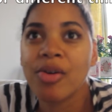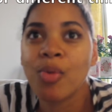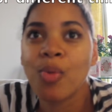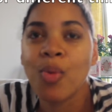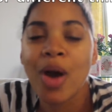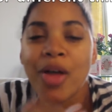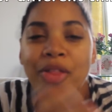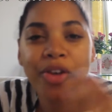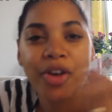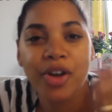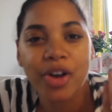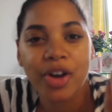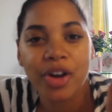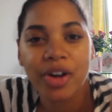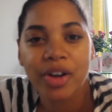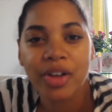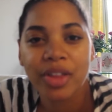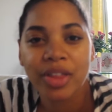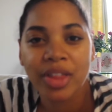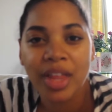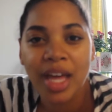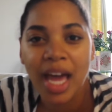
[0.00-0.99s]

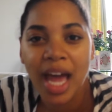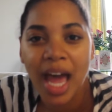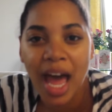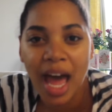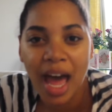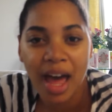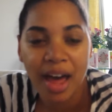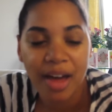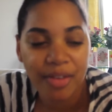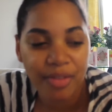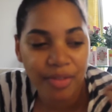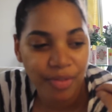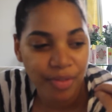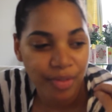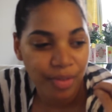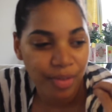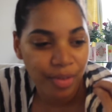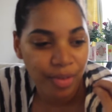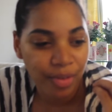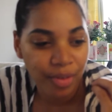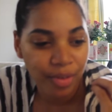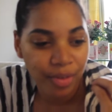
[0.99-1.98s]
whether they have
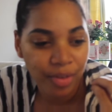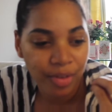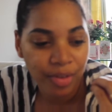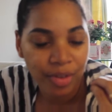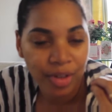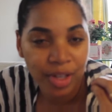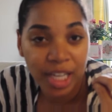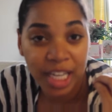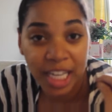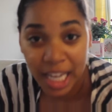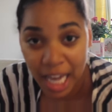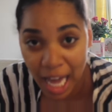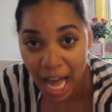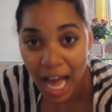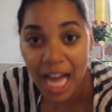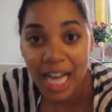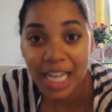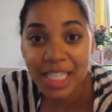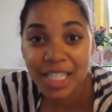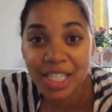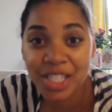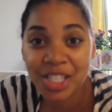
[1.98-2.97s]

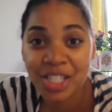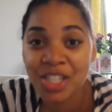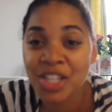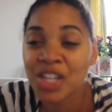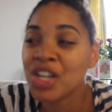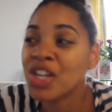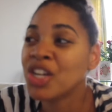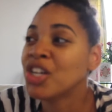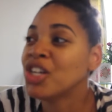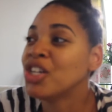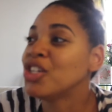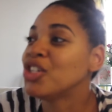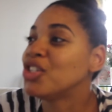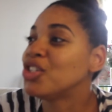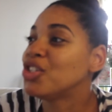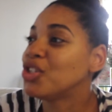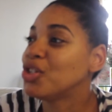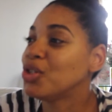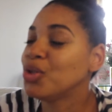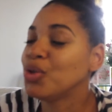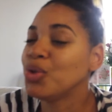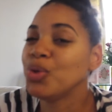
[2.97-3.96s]
gas
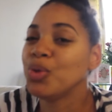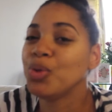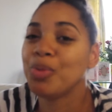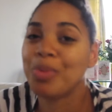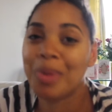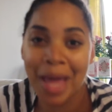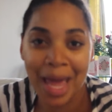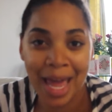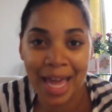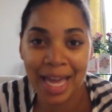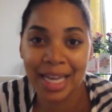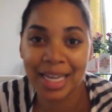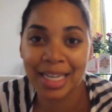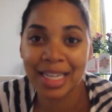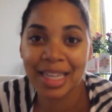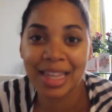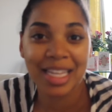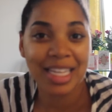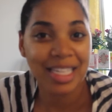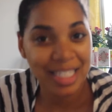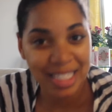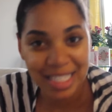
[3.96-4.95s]
to
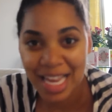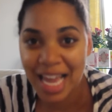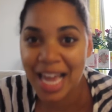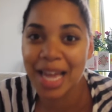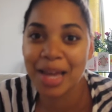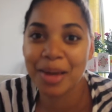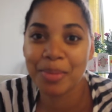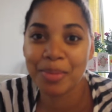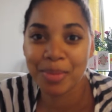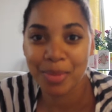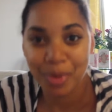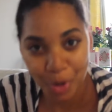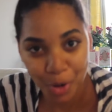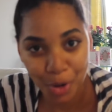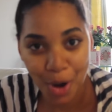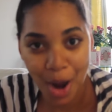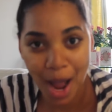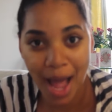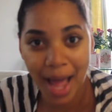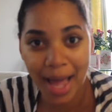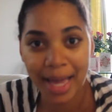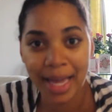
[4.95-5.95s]
pain, the same
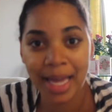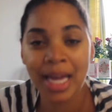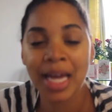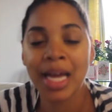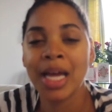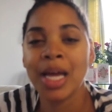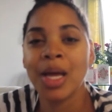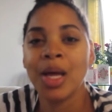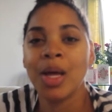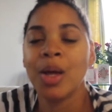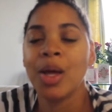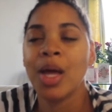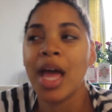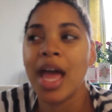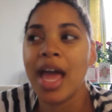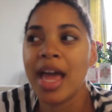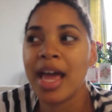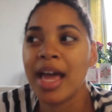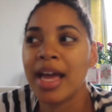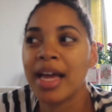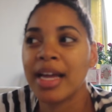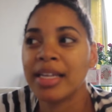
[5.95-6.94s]
cry.
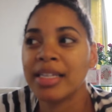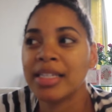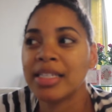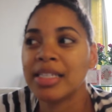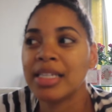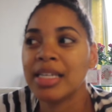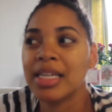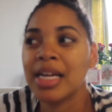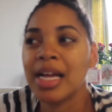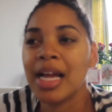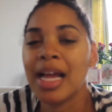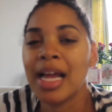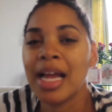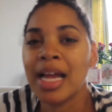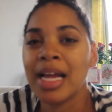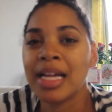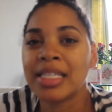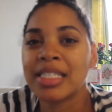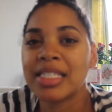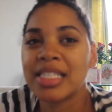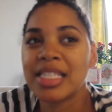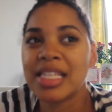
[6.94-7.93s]
And
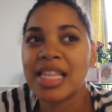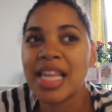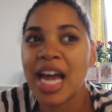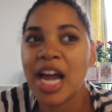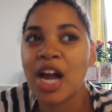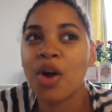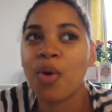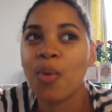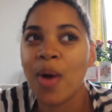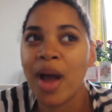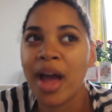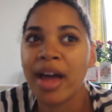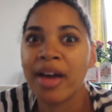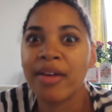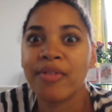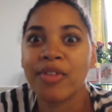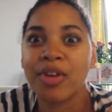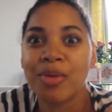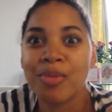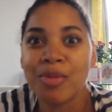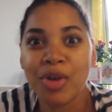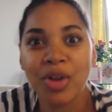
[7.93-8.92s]
it's their way
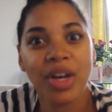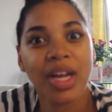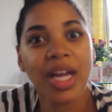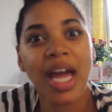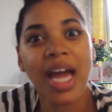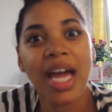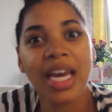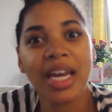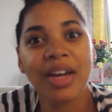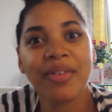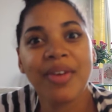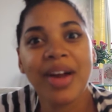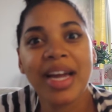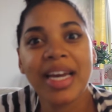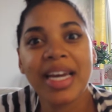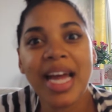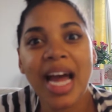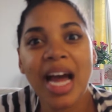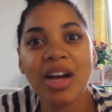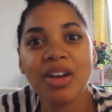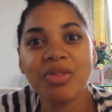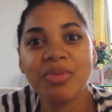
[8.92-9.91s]
of communicating right
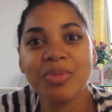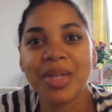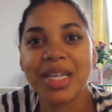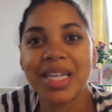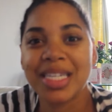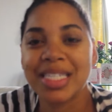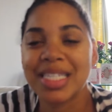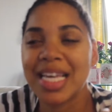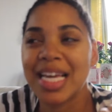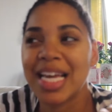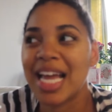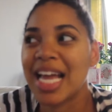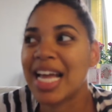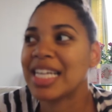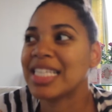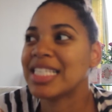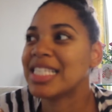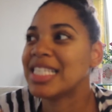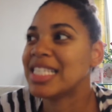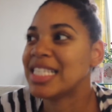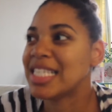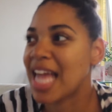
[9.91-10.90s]
now because they
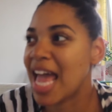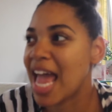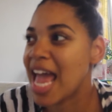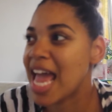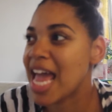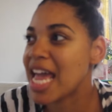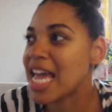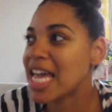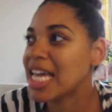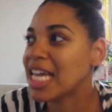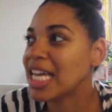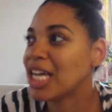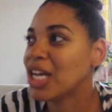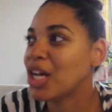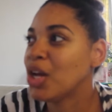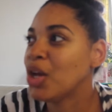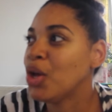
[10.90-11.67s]
can't say